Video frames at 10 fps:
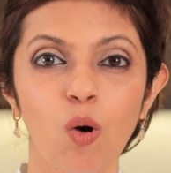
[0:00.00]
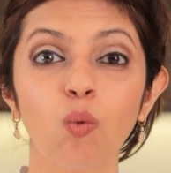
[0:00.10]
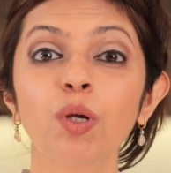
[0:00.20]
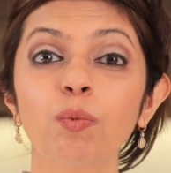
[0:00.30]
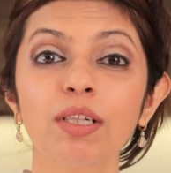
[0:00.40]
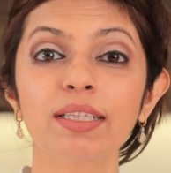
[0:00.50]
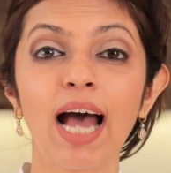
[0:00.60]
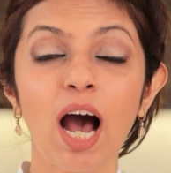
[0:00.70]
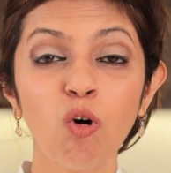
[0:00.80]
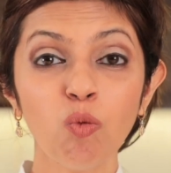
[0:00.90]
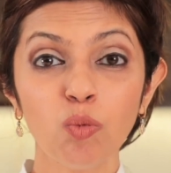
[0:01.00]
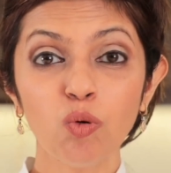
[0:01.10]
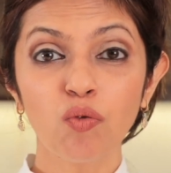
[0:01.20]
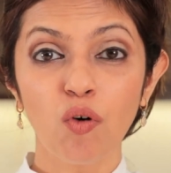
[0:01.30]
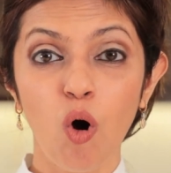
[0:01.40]
We will now
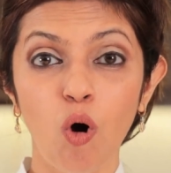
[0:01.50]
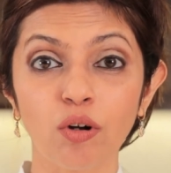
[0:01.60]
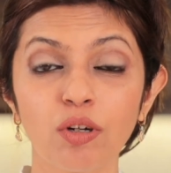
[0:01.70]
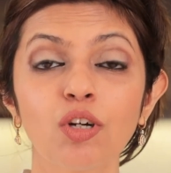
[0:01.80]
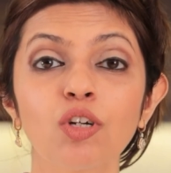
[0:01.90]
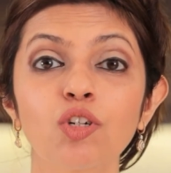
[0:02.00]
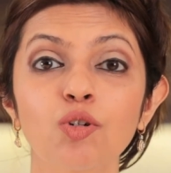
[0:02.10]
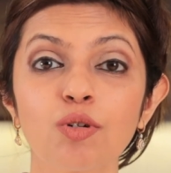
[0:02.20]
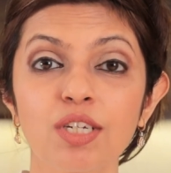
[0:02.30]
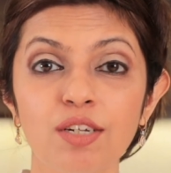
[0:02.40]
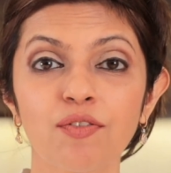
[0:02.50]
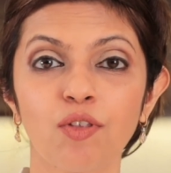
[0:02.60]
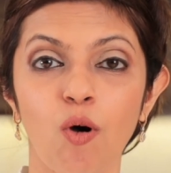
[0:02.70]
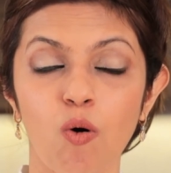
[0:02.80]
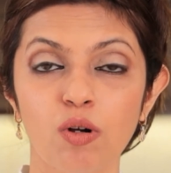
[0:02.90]
move on to
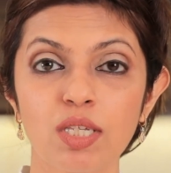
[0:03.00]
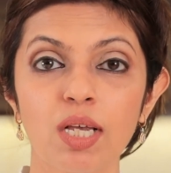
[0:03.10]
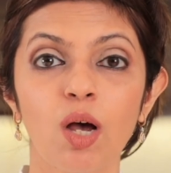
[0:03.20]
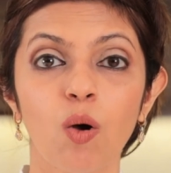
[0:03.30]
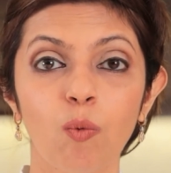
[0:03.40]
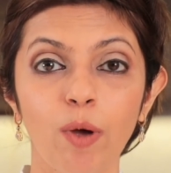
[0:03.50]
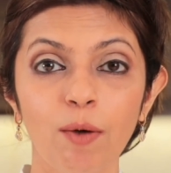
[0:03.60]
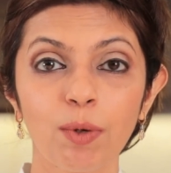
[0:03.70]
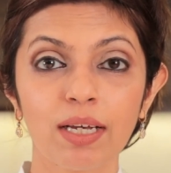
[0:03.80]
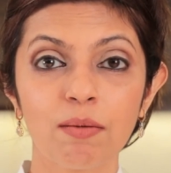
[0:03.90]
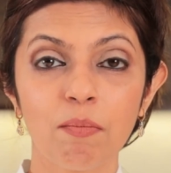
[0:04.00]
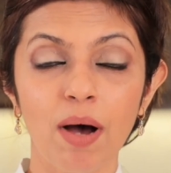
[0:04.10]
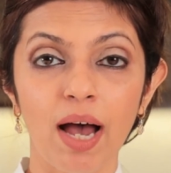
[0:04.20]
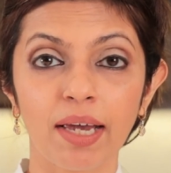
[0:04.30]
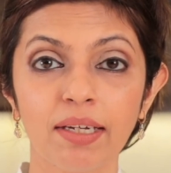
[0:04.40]
diphthongs where we
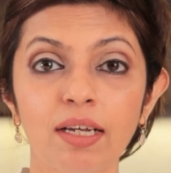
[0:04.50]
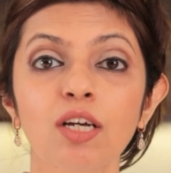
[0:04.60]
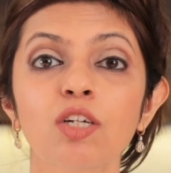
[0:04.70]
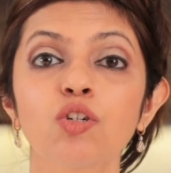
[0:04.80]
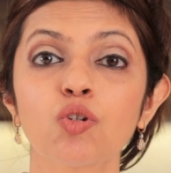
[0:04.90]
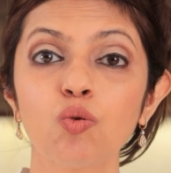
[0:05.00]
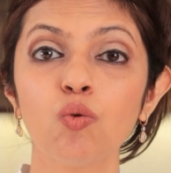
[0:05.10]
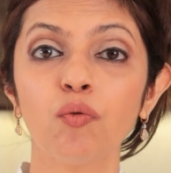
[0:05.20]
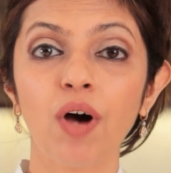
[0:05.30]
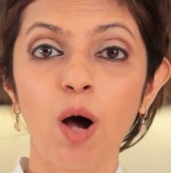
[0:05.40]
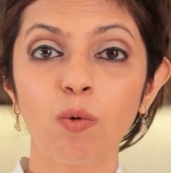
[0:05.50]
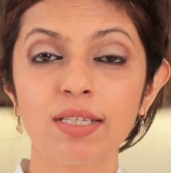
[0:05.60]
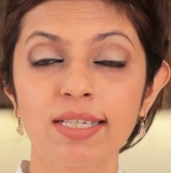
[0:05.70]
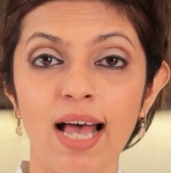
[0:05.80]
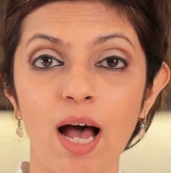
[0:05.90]
combine two vowel
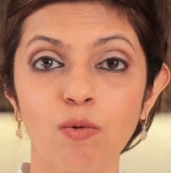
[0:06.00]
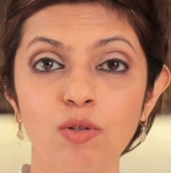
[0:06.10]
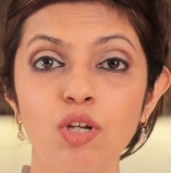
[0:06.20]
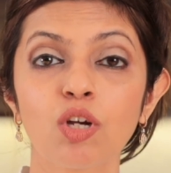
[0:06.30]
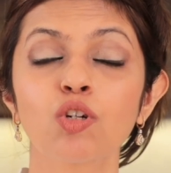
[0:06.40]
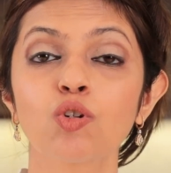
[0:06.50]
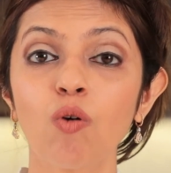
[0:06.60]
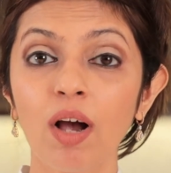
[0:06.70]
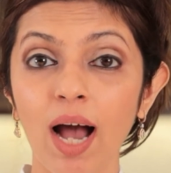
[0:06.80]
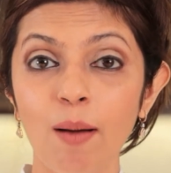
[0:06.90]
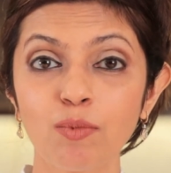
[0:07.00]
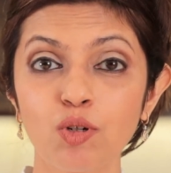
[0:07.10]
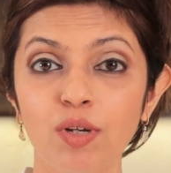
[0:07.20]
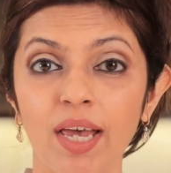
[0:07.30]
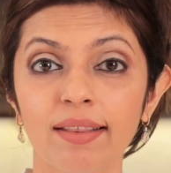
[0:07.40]
sounds to come
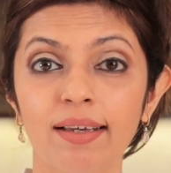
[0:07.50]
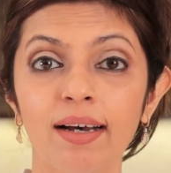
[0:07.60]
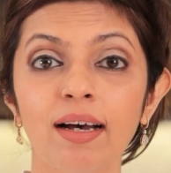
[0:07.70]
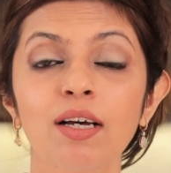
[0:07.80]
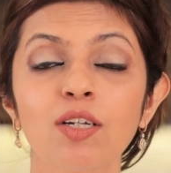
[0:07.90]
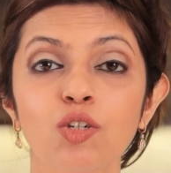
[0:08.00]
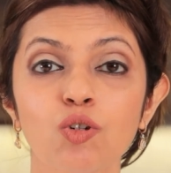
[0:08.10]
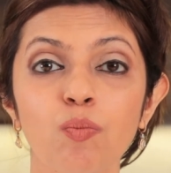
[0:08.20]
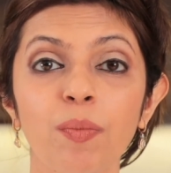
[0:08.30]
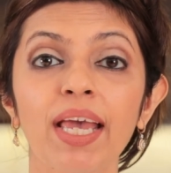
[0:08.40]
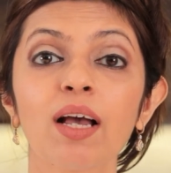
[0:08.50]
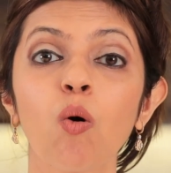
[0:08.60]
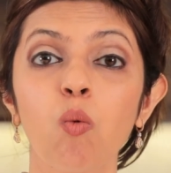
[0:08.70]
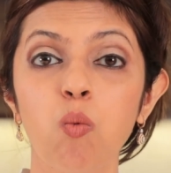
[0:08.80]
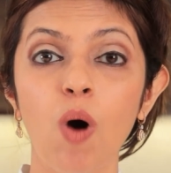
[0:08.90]
together to make
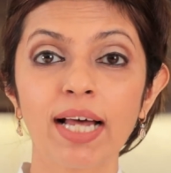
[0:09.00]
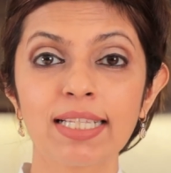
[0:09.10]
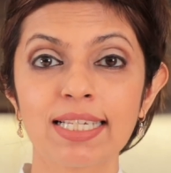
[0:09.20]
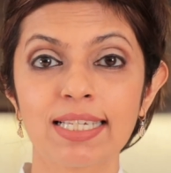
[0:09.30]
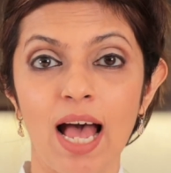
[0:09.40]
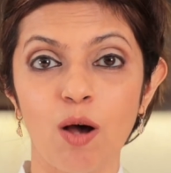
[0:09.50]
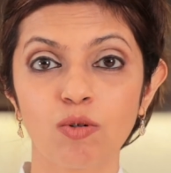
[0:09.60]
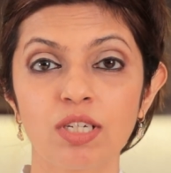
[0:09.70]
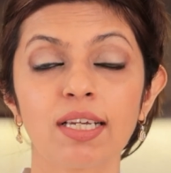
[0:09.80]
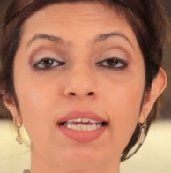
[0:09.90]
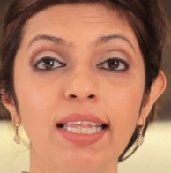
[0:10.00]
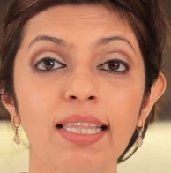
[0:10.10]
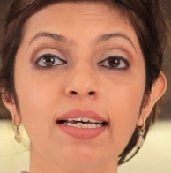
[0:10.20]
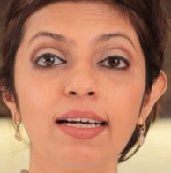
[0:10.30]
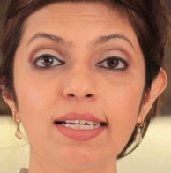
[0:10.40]
one sound
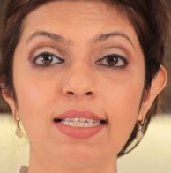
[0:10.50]
in a